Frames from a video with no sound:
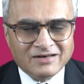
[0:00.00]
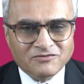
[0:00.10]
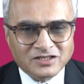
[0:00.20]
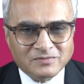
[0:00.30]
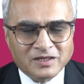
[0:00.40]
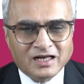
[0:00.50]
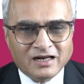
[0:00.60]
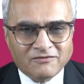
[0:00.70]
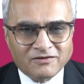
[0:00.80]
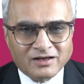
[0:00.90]
an invisible
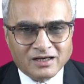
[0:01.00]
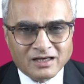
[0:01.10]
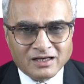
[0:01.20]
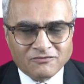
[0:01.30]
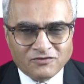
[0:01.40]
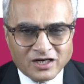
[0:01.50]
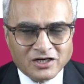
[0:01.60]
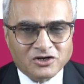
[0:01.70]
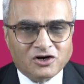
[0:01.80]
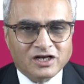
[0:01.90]

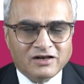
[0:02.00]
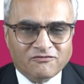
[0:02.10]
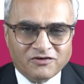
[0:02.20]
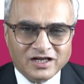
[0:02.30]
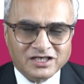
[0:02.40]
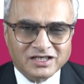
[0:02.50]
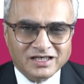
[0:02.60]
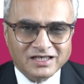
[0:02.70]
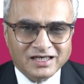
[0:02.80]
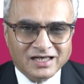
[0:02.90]
villain called
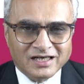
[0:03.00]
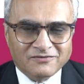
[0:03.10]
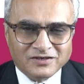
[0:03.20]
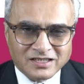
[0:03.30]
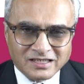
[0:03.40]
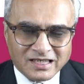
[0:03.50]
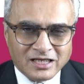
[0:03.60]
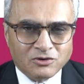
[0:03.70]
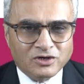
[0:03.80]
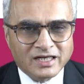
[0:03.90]
inflation, which is
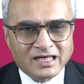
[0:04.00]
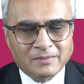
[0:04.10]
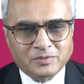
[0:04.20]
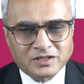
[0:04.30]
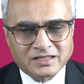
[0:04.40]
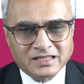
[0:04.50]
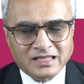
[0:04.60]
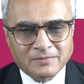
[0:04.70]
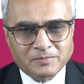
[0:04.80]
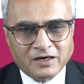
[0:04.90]
eroding our
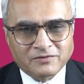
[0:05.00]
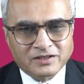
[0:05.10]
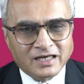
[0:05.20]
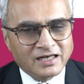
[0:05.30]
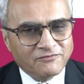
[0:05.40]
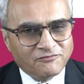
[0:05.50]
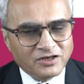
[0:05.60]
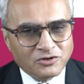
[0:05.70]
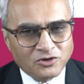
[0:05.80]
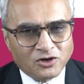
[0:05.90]
purchasing power, and if
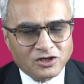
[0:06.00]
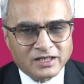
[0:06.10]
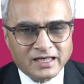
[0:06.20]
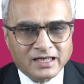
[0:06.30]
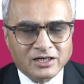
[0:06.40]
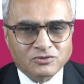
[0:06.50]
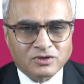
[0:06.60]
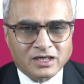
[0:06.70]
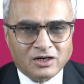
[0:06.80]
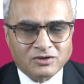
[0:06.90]
we do not take into
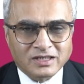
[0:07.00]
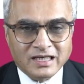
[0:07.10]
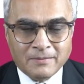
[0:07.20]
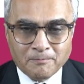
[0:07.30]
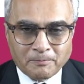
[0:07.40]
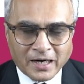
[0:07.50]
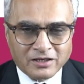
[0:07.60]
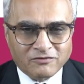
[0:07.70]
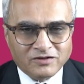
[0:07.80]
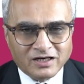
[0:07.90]
account the
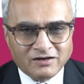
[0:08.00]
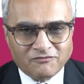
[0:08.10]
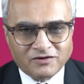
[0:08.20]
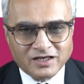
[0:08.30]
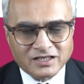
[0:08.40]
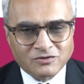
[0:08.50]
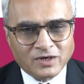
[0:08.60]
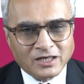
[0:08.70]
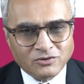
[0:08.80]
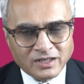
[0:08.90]
impact of that inflation
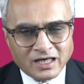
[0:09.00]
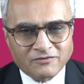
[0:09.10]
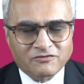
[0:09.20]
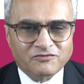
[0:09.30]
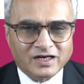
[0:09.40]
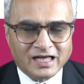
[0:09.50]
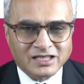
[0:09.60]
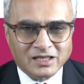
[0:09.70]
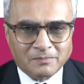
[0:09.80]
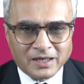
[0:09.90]
while doing our
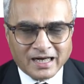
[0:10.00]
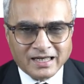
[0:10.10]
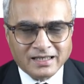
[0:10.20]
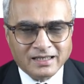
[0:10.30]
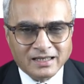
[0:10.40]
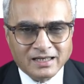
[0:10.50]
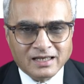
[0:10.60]
financial planning,